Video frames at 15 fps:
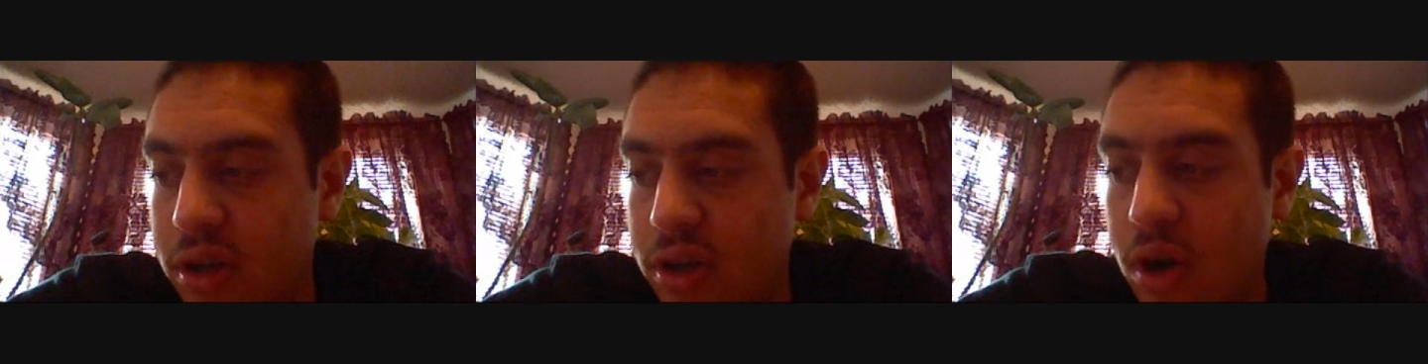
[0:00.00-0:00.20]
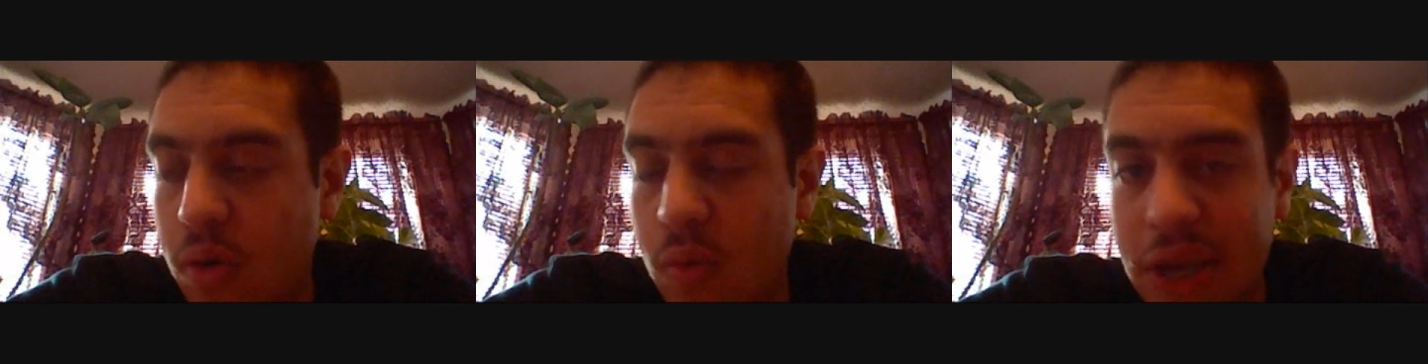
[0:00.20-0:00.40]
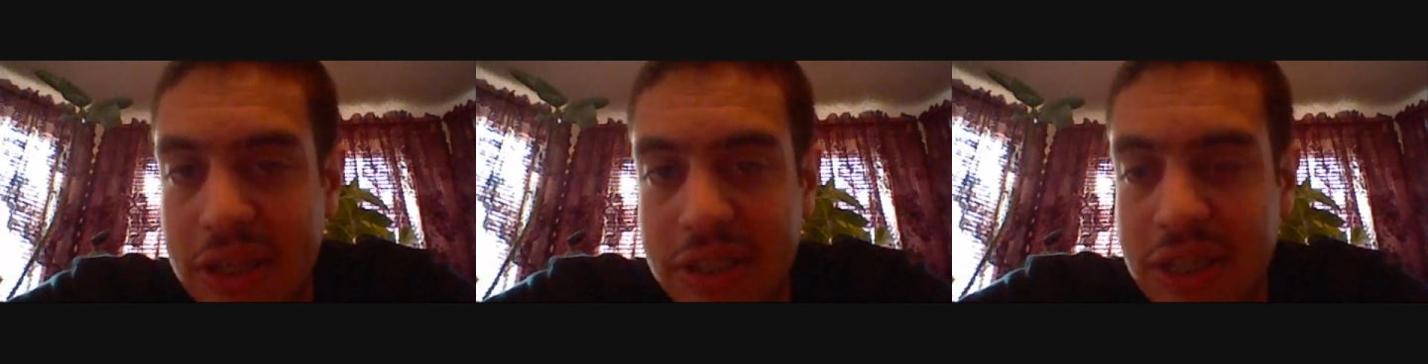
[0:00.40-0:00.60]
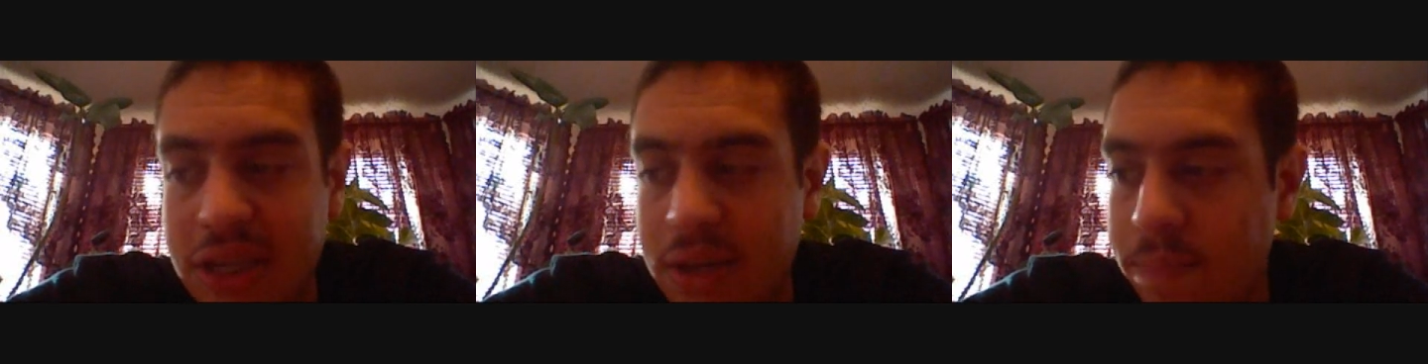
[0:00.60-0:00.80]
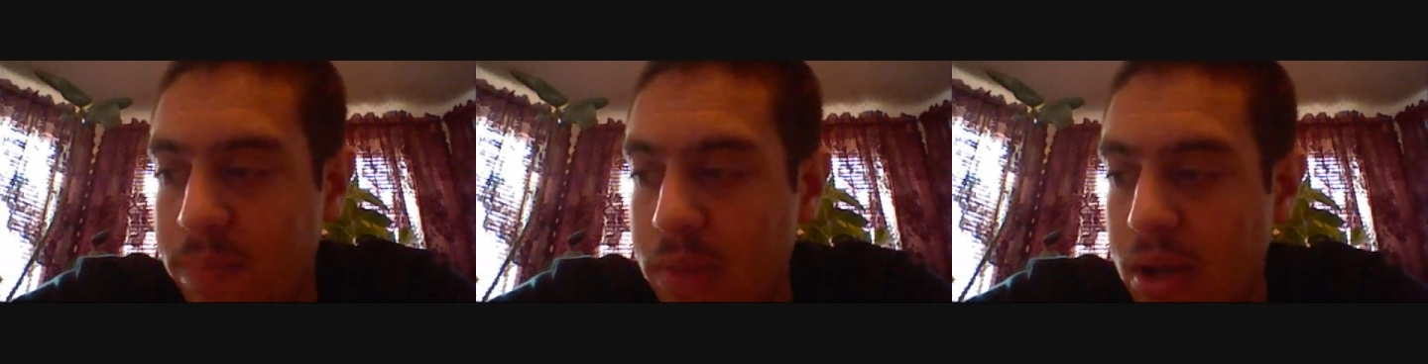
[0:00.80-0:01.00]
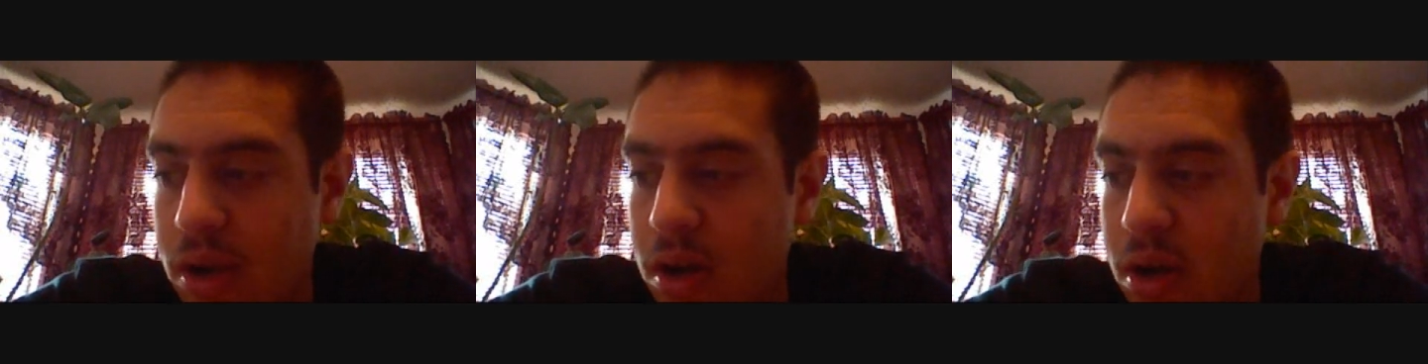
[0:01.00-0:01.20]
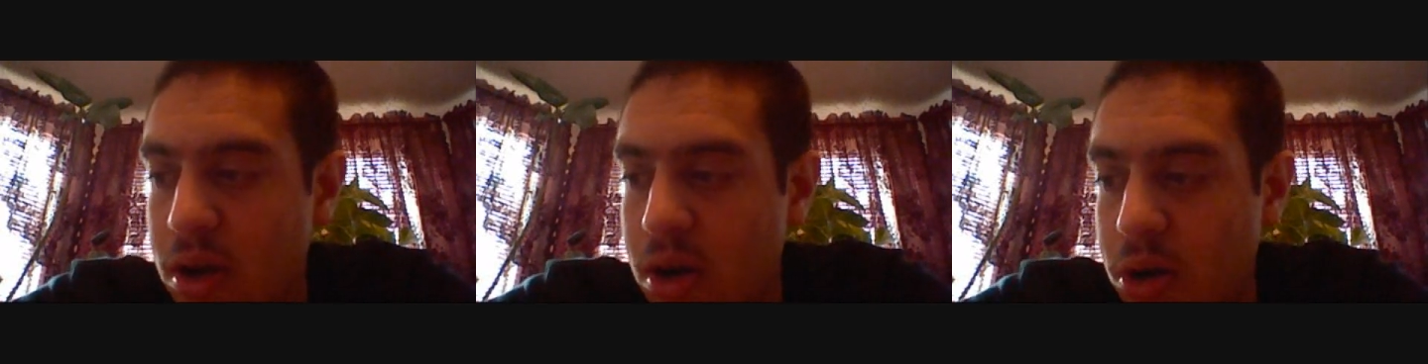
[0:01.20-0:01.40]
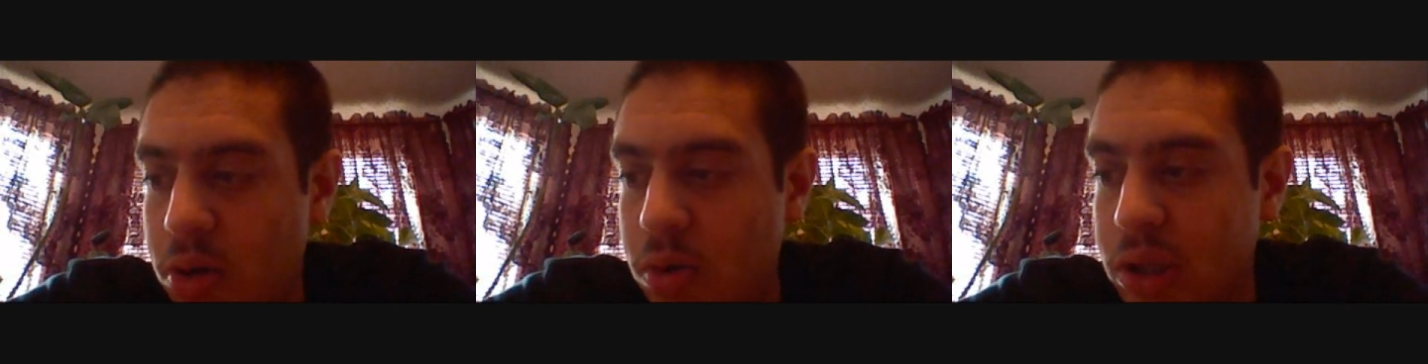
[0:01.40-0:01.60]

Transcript: At number 5, we got Hector